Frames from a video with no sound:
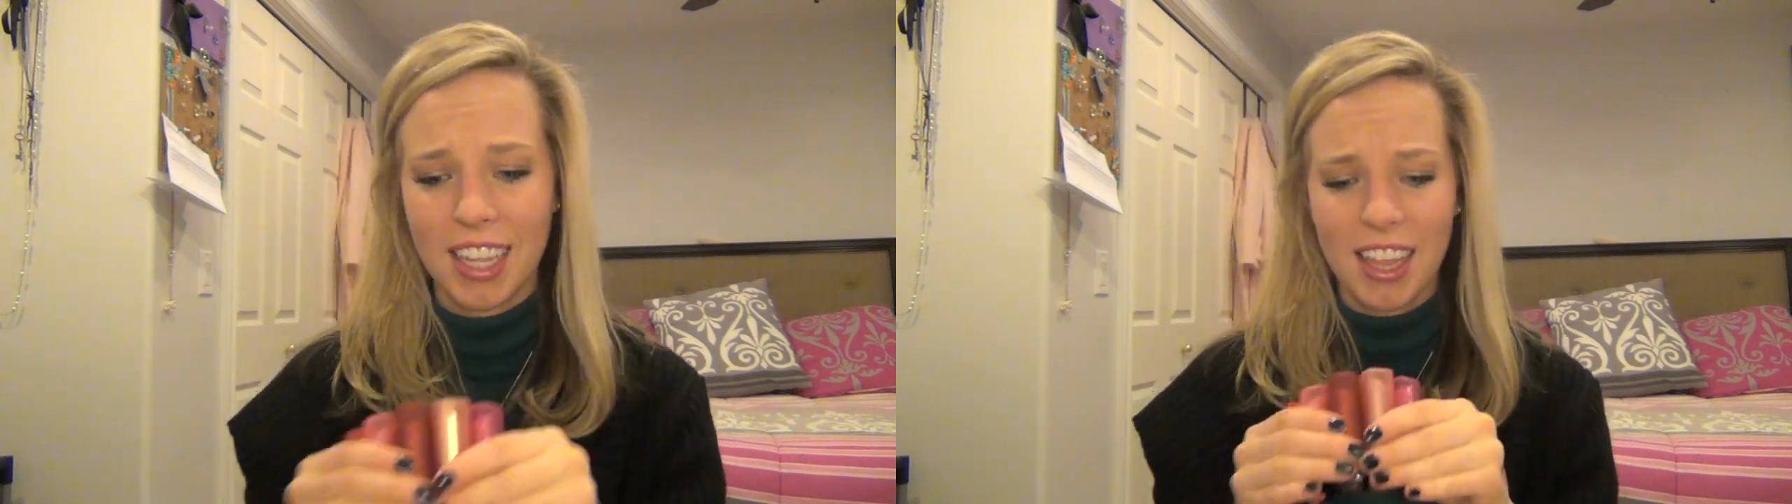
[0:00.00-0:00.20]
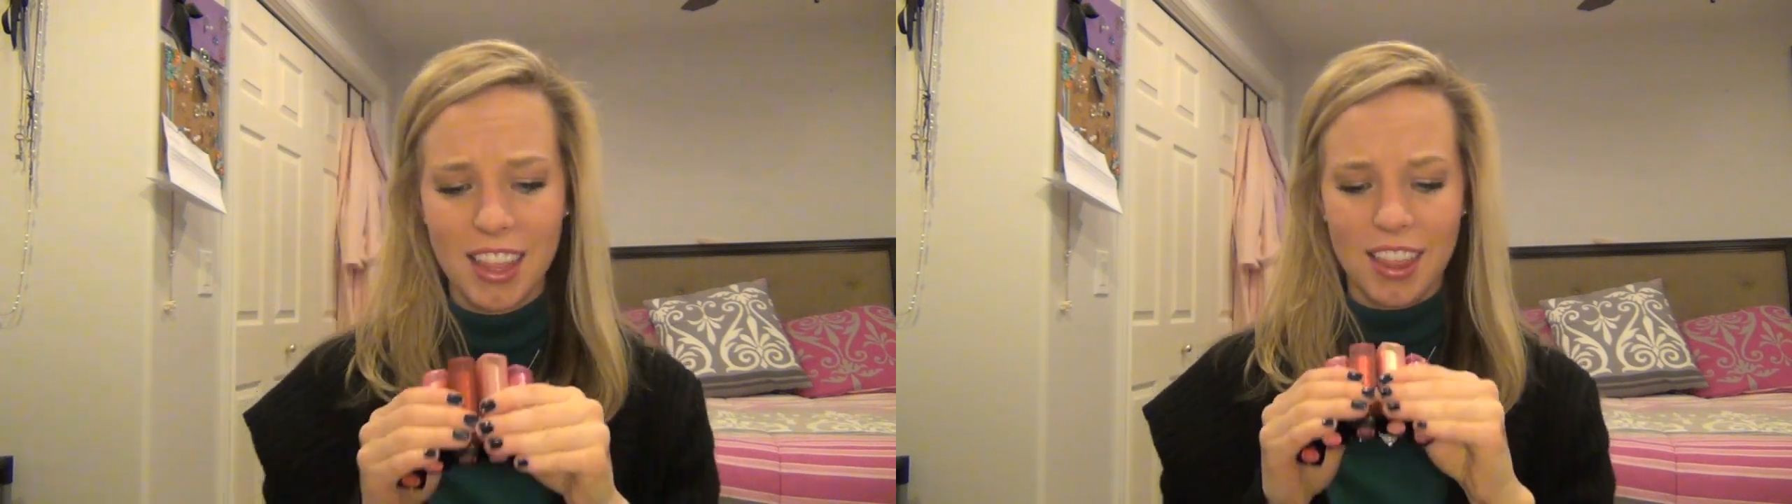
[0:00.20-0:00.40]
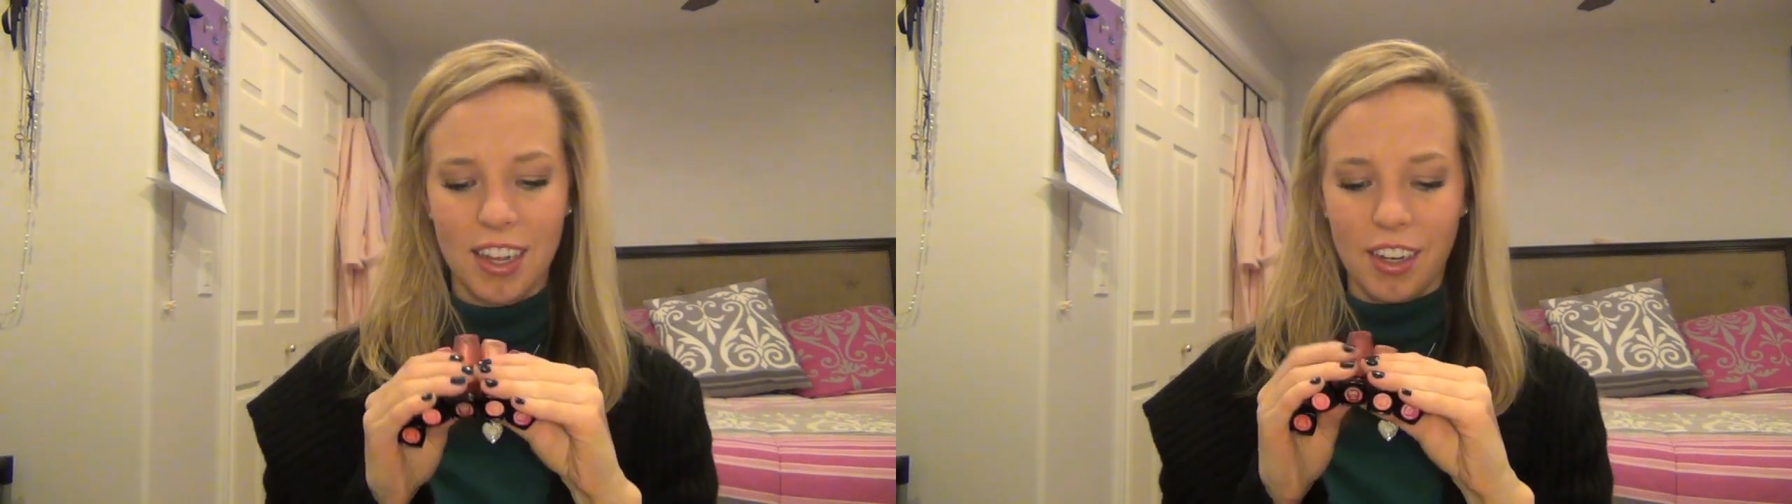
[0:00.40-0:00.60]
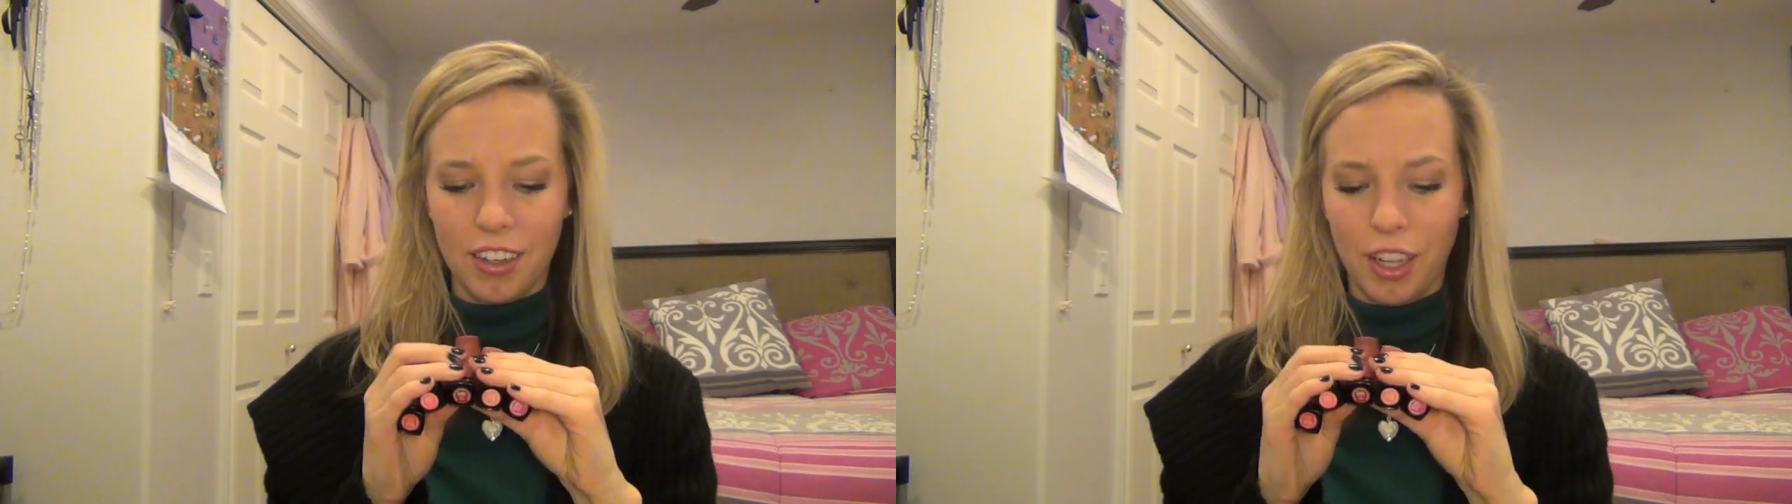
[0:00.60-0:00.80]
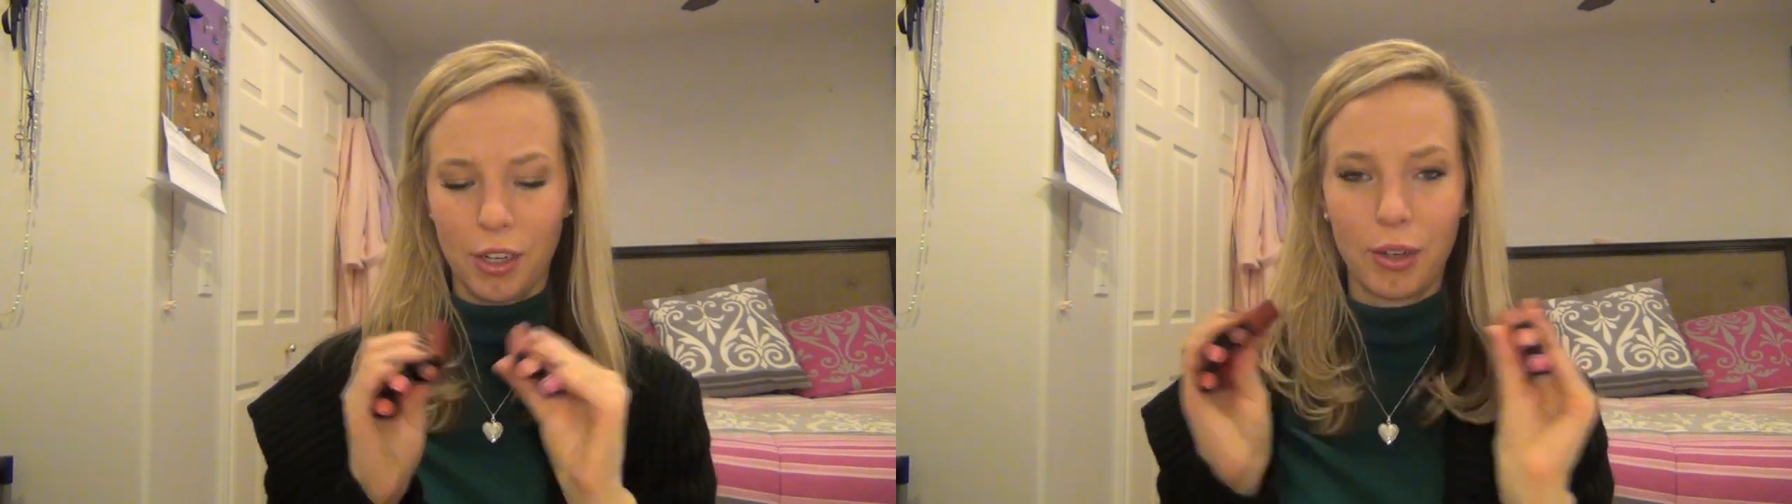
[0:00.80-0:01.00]
I think they're,
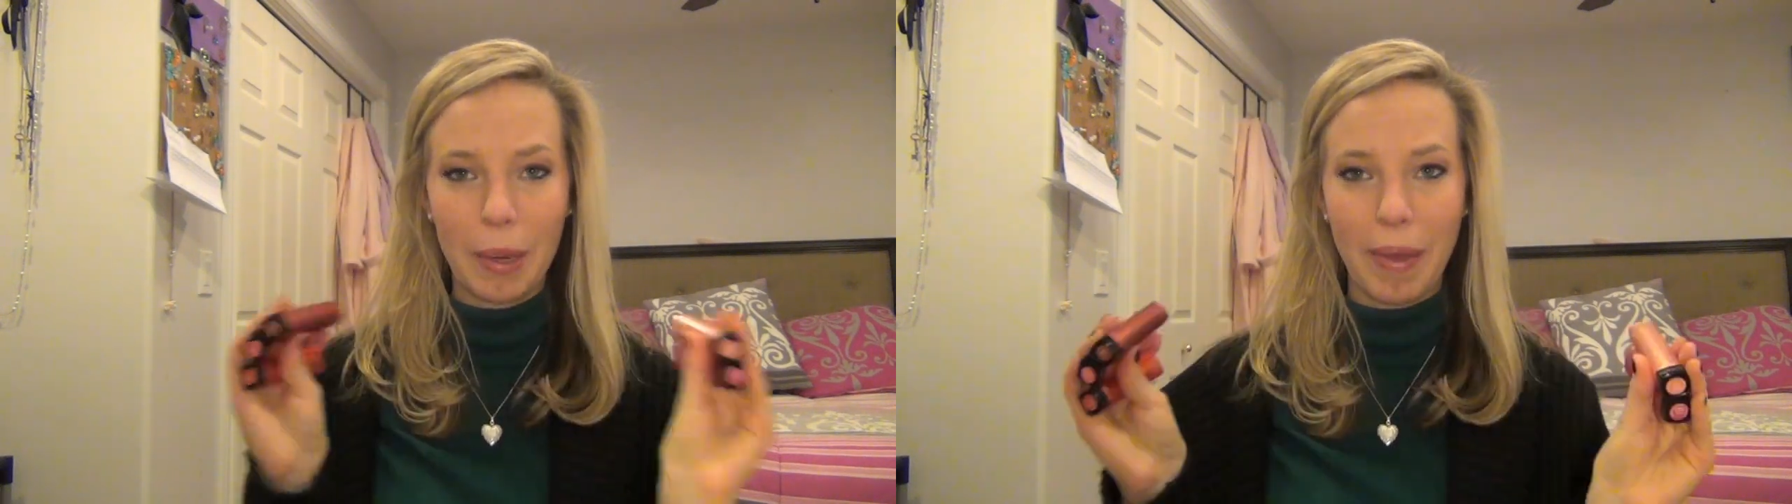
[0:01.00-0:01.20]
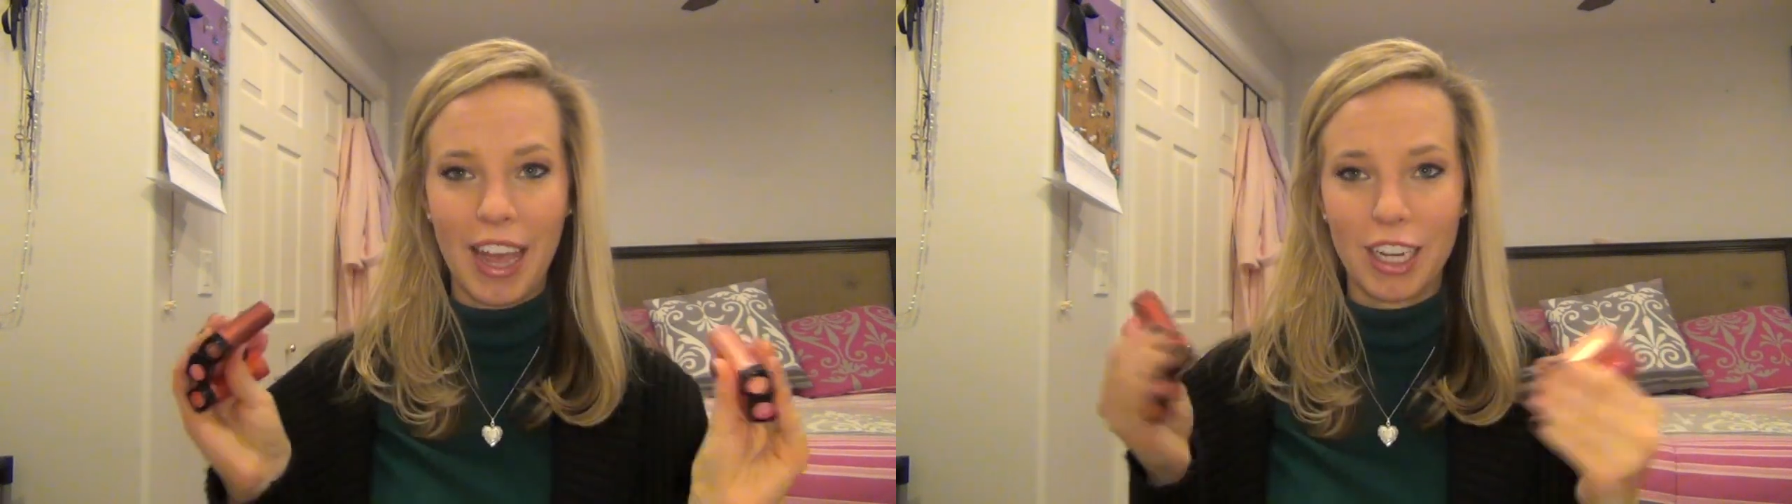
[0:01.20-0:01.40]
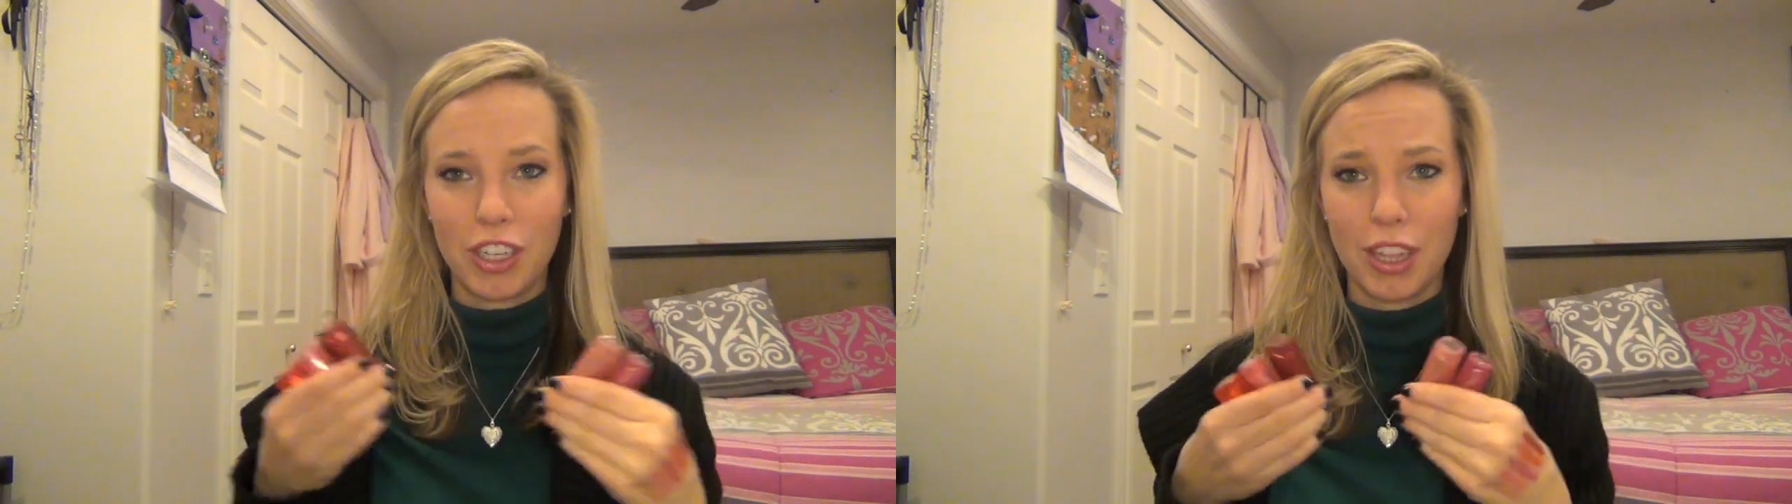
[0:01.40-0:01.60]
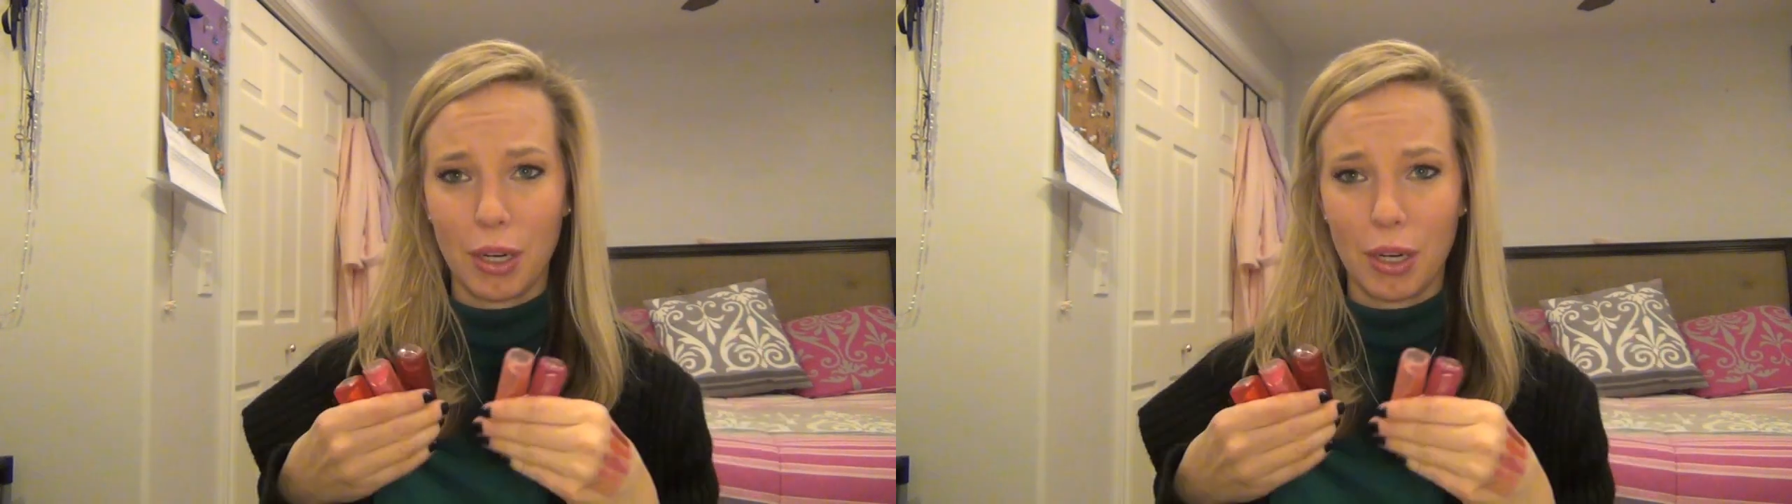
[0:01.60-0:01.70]
they're great packaging.